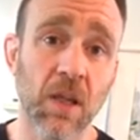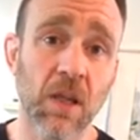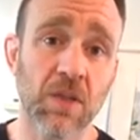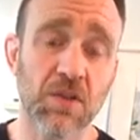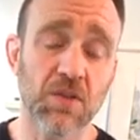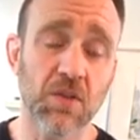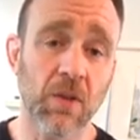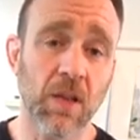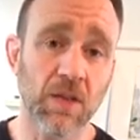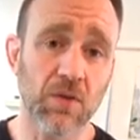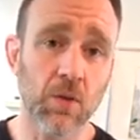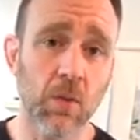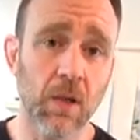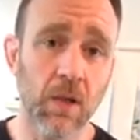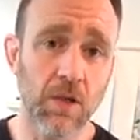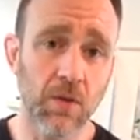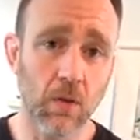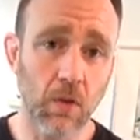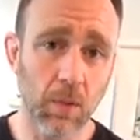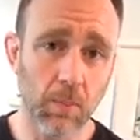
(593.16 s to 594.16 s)
And so that's what
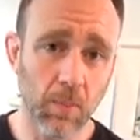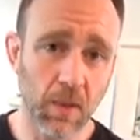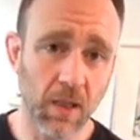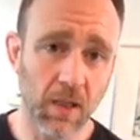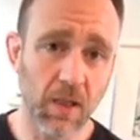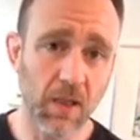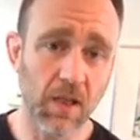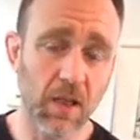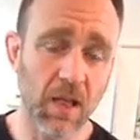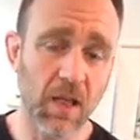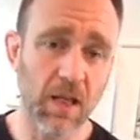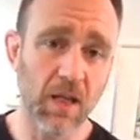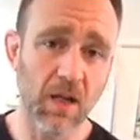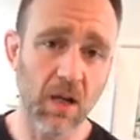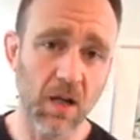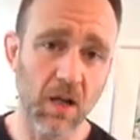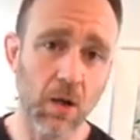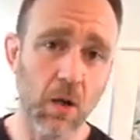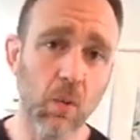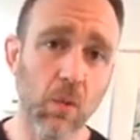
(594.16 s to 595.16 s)
I do. I pick it, and
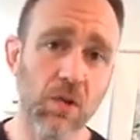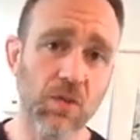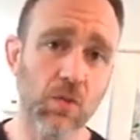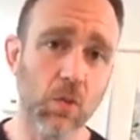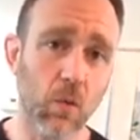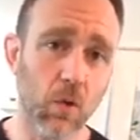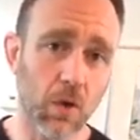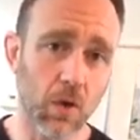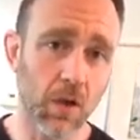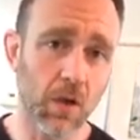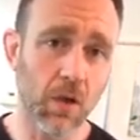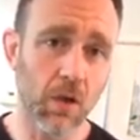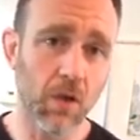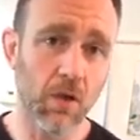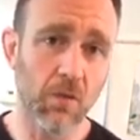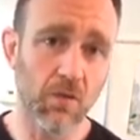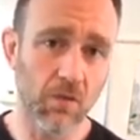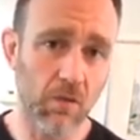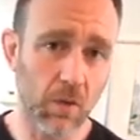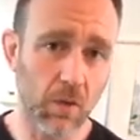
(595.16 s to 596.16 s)
I always work
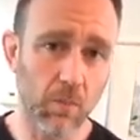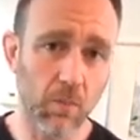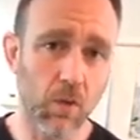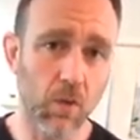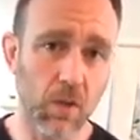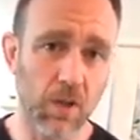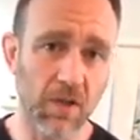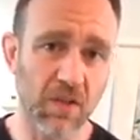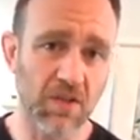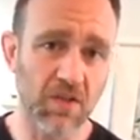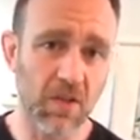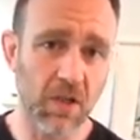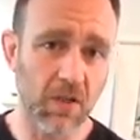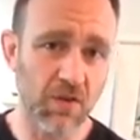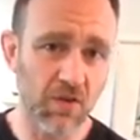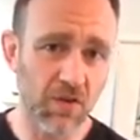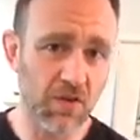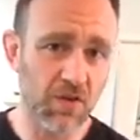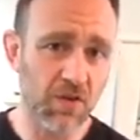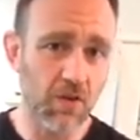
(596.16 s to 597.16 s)
Very important. It's
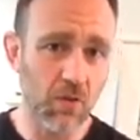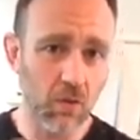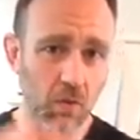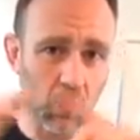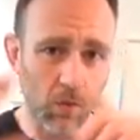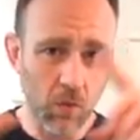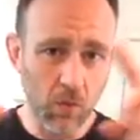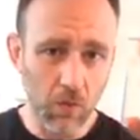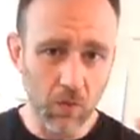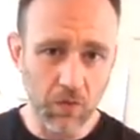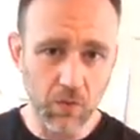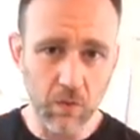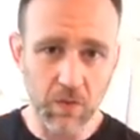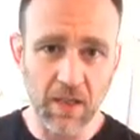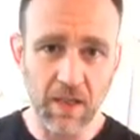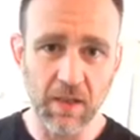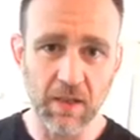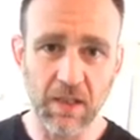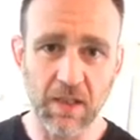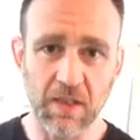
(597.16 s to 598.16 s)
not just the whole
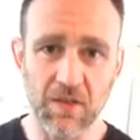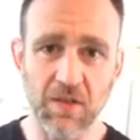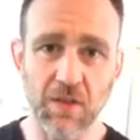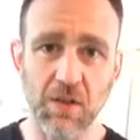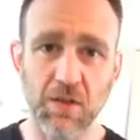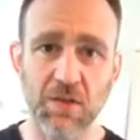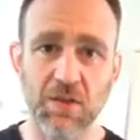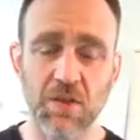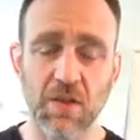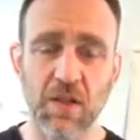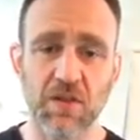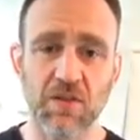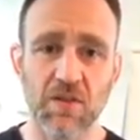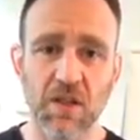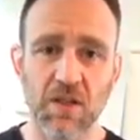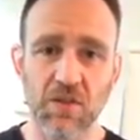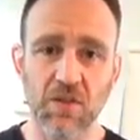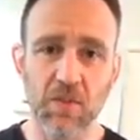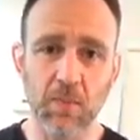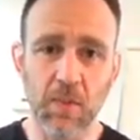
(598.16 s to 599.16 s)
totality skill set. It's
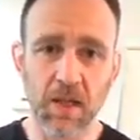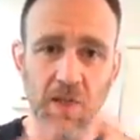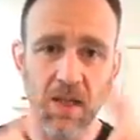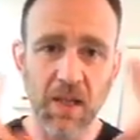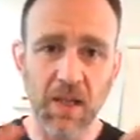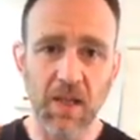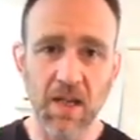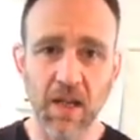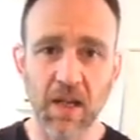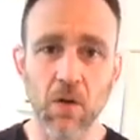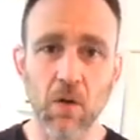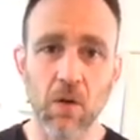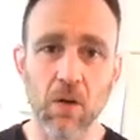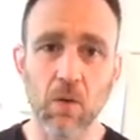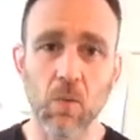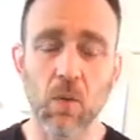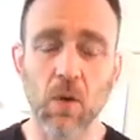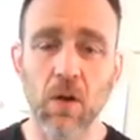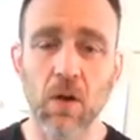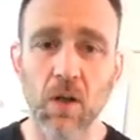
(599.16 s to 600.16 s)
not just picking an area
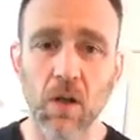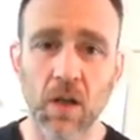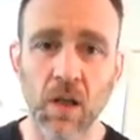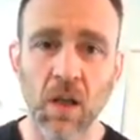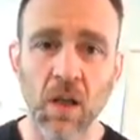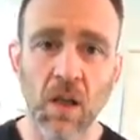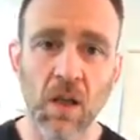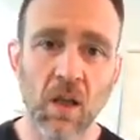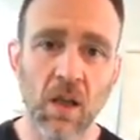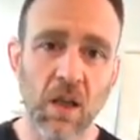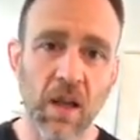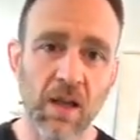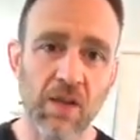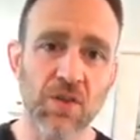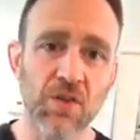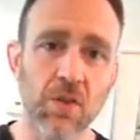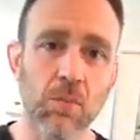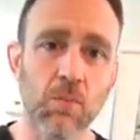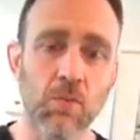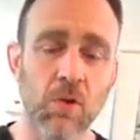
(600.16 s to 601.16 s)
to work on.
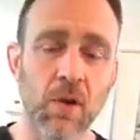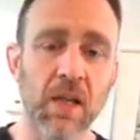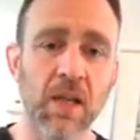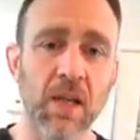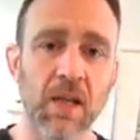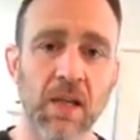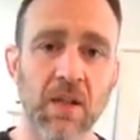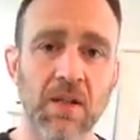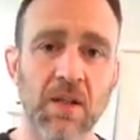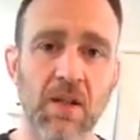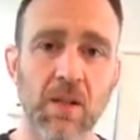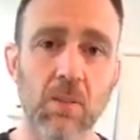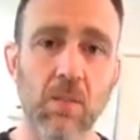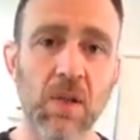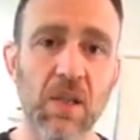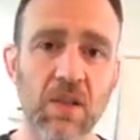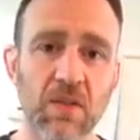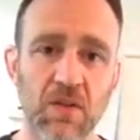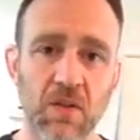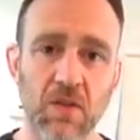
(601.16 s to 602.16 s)
Actually break it into the
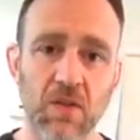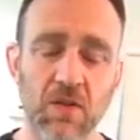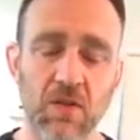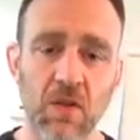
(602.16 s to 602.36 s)
pieces.